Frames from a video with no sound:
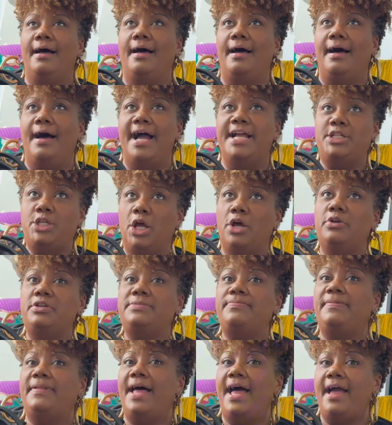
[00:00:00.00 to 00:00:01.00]
I chose
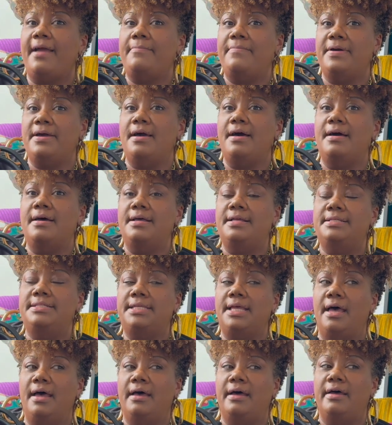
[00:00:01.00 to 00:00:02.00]
black because
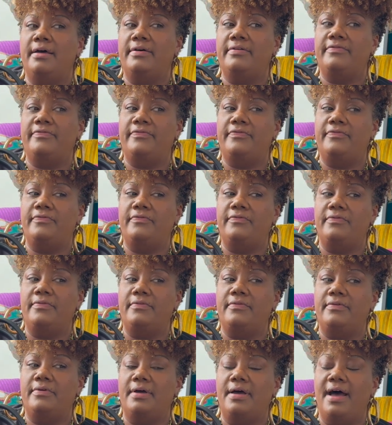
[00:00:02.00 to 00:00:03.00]

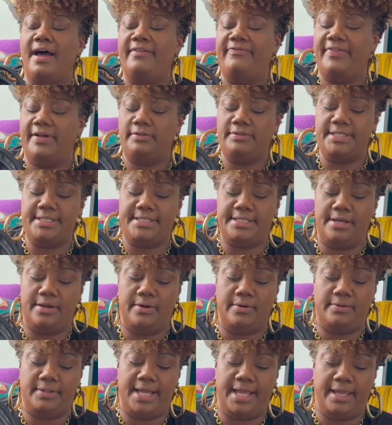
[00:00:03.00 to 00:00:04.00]
I felt as
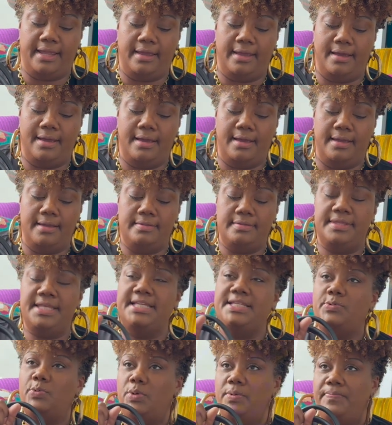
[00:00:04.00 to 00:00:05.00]
though like
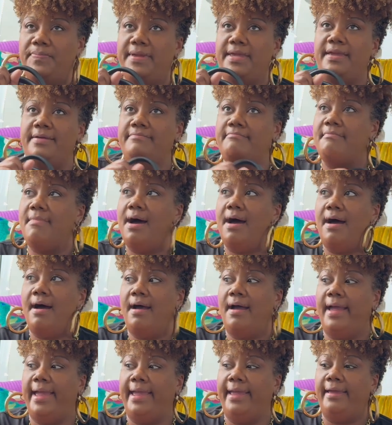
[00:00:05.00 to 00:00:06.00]
this would be
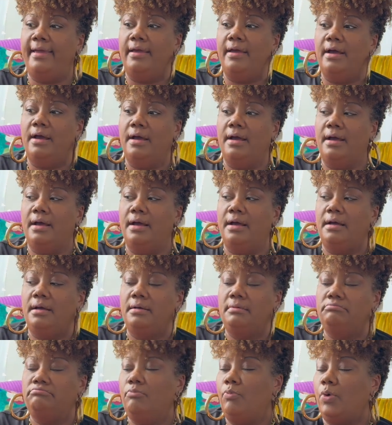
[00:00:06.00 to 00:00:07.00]
my
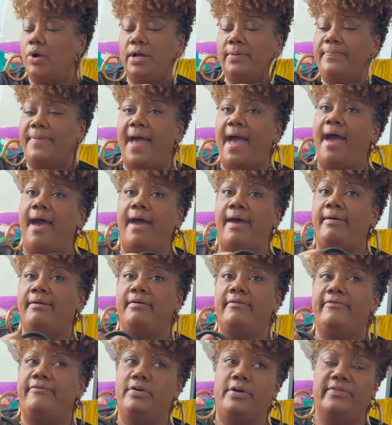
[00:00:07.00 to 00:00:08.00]
work bag
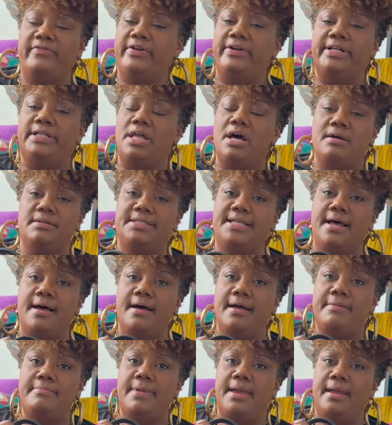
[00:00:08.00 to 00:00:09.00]
for a very long
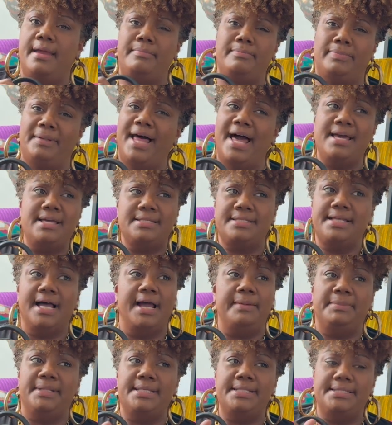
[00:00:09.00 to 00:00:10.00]
time, and black is
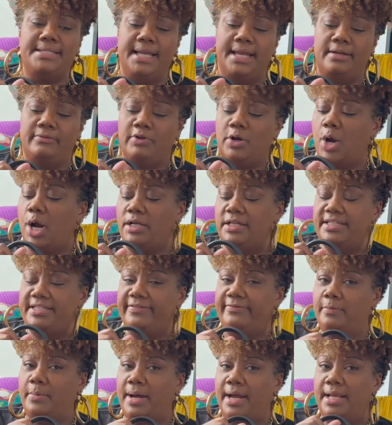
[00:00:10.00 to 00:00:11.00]
timeless, and regardless
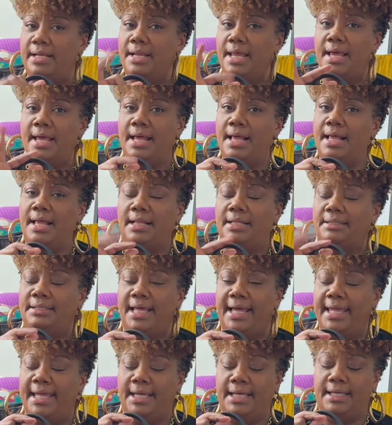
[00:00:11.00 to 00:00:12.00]
of what,
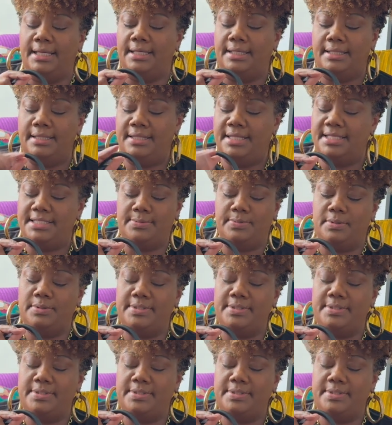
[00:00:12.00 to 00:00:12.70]
like, this will